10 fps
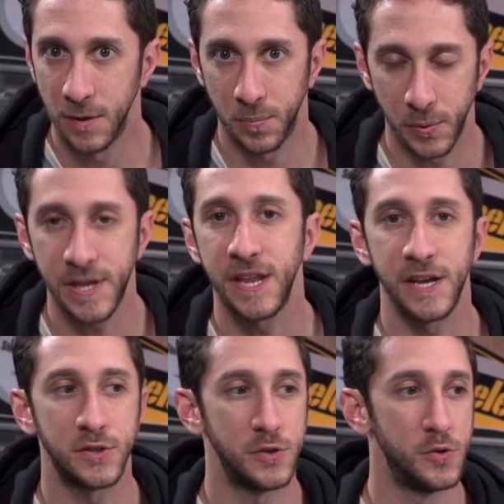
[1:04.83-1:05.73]

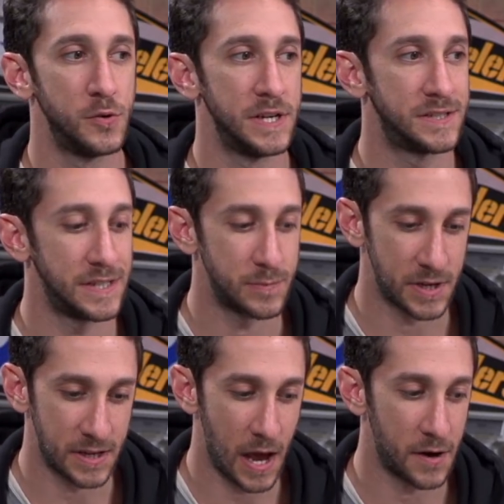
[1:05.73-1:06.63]
pleading to, it seems
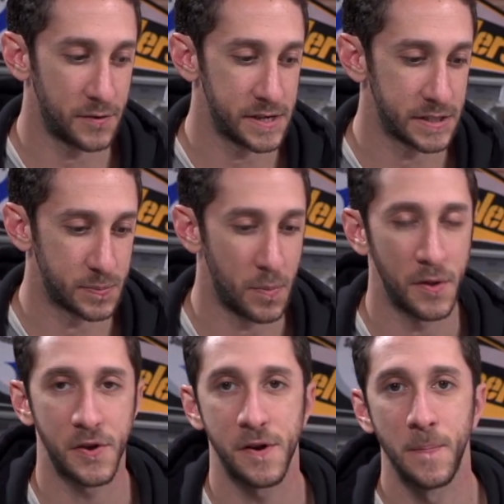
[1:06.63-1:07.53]
like, not only his
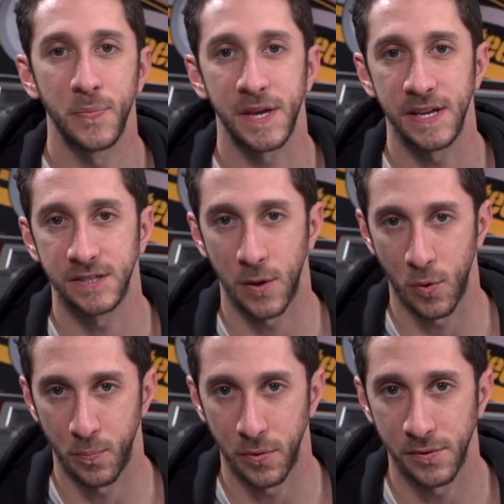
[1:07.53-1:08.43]
mother, the kids that
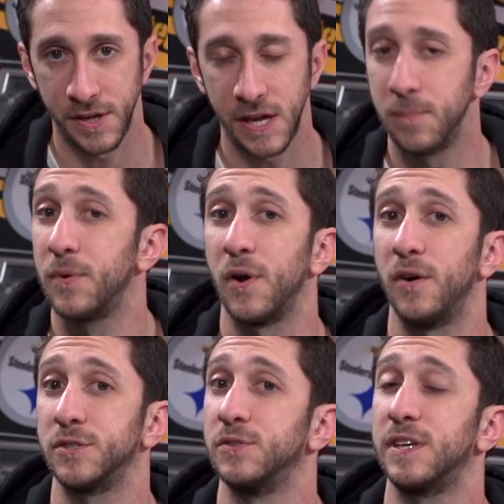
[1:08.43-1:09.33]
were bullying him, but
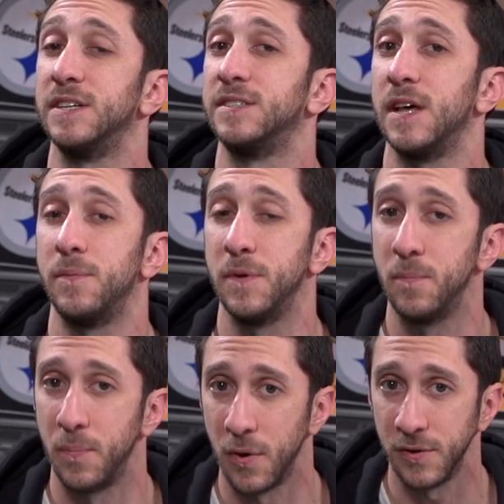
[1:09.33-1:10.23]
also kids that have
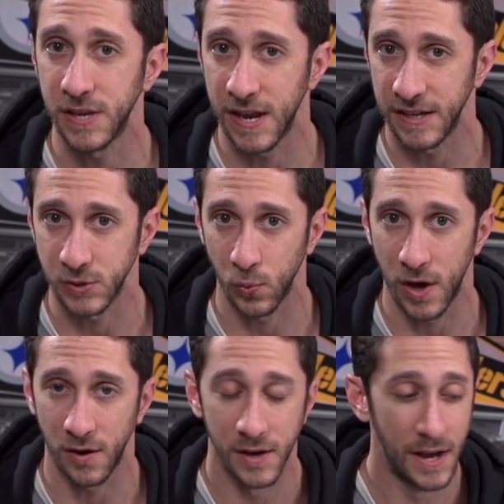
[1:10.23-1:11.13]
been bullied as
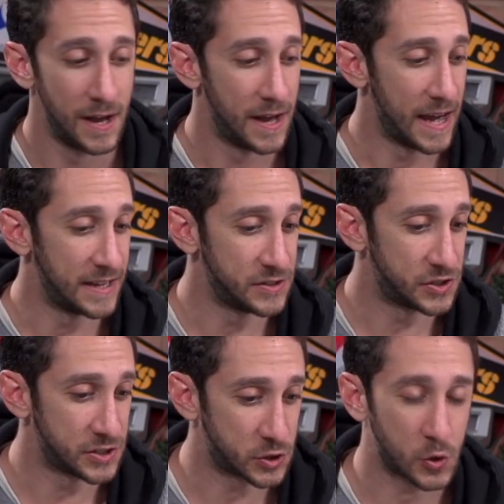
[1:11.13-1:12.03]
well, and
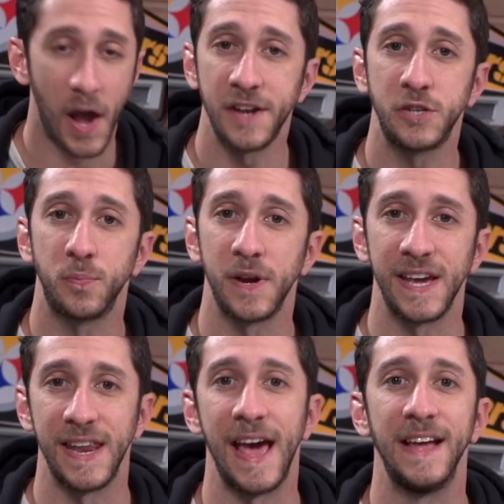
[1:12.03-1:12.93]
just trying to bring
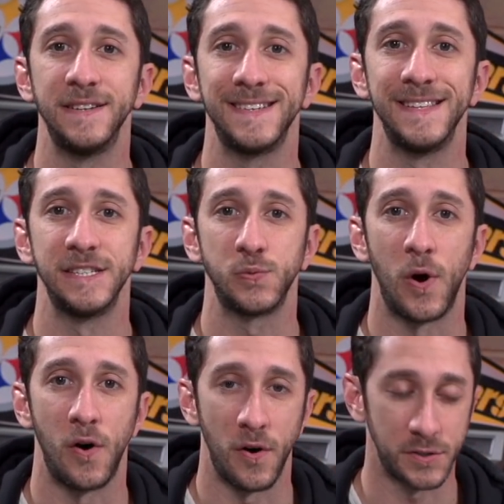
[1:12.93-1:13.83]
an end to this
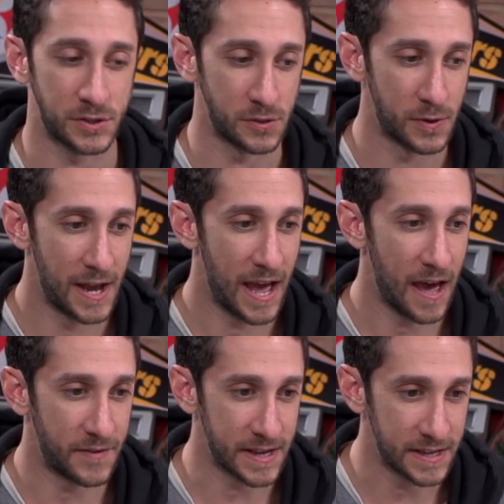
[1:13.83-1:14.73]
while also
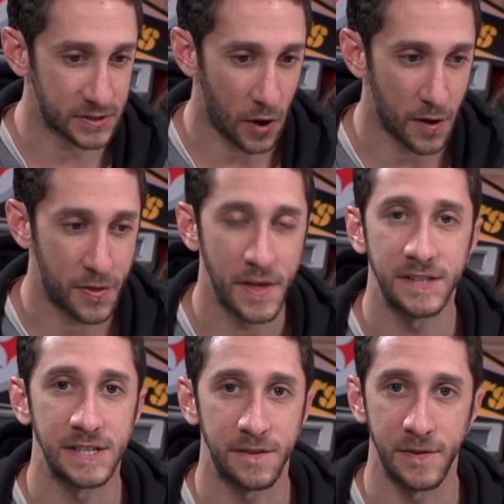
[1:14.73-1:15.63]
having his
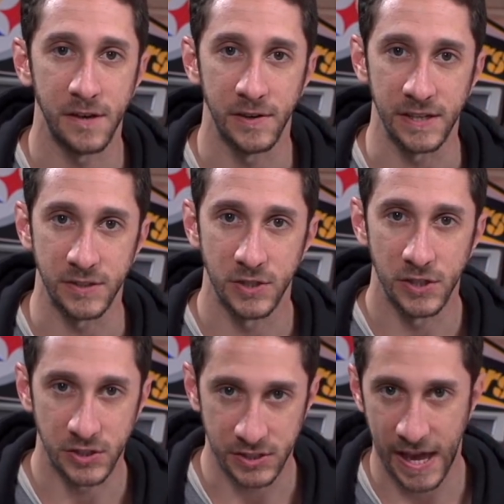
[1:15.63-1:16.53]
authentic feelings
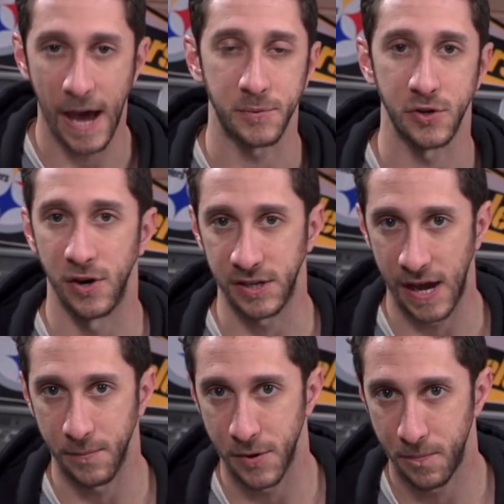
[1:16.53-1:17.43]
just captured on
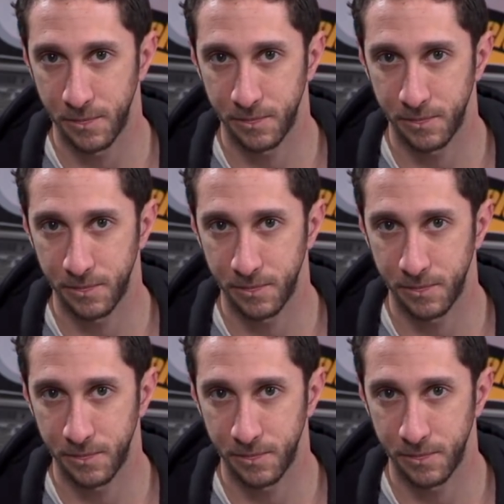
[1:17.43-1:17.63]
camera.